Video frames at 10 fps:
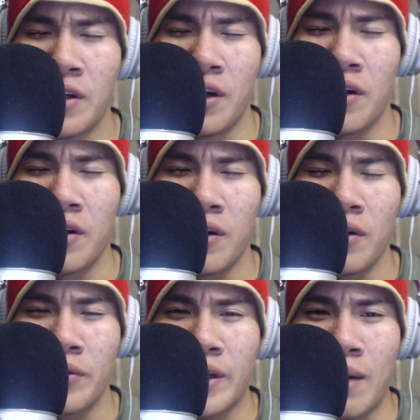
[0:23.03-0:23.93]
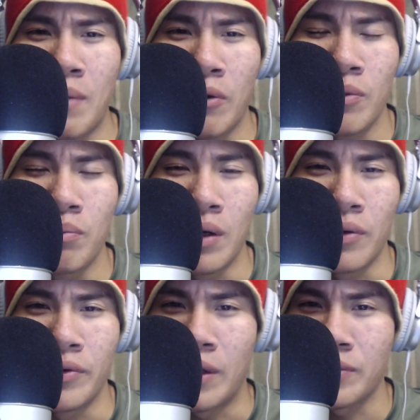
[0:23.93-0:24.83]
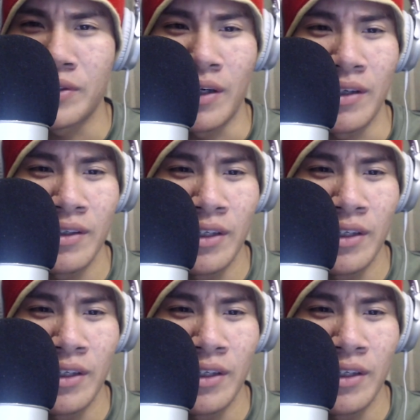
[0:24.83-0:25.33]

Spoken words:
Ha ha ha, they got Malcolm Butler. That was not